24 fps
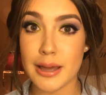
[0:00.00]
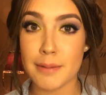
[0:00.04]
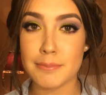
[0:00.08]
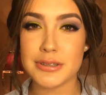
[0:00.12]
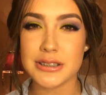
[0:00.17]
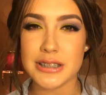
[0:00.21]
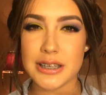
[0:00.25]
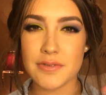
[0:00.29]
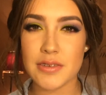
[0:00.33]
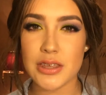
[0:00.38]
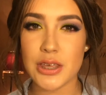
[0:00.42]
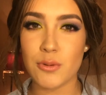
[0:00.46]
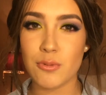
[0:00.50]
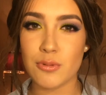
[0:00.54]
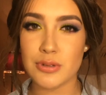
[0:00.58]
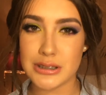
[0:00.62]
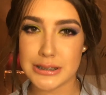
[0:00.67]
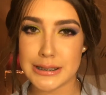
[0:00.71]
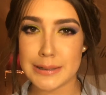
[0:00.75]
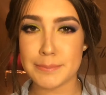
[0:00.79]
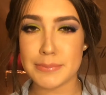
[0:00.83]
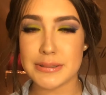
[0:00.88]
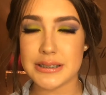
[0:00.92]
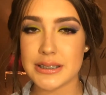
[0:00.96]
I'm just giving you
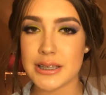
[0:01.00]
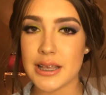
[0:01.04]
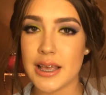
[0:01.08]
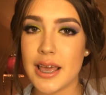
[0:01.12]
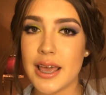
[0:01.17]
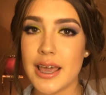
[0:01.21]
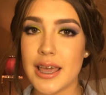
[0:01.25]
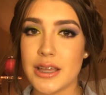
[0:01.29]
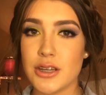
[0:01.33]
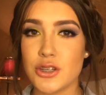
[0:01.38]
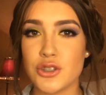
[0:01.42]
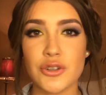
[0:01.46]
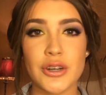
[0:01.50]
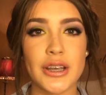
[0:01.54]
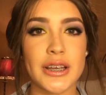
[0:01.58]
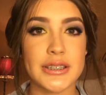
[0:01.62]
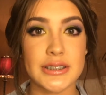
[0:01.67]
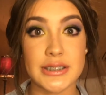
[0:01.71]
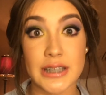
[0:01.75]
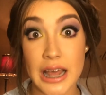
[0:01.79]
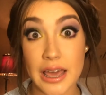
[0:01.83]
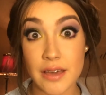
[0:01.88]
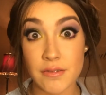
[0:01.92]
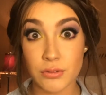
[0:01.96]
tips and
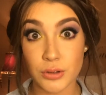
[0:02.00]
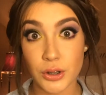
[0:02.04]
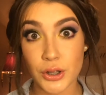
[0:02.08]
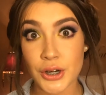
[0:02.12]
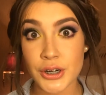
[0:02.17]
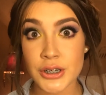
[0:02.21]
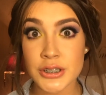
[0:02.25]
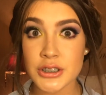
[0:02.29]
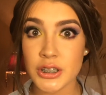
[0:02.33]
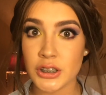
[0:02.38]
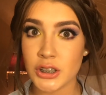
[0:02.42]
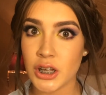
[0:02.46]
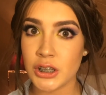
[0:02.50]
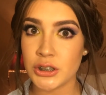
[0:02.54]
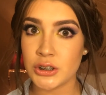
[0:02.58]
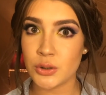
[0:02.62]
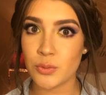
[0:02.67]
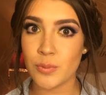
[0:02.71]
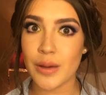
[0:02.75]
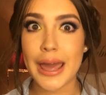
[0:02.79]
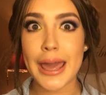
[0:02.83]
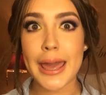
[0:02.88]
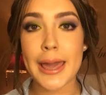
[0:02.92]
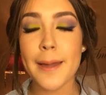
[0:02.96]
tricks that I've learned along the
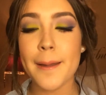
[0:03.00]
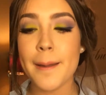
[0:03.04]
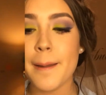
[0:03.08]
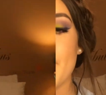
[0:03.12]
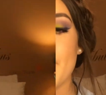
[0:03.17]
way.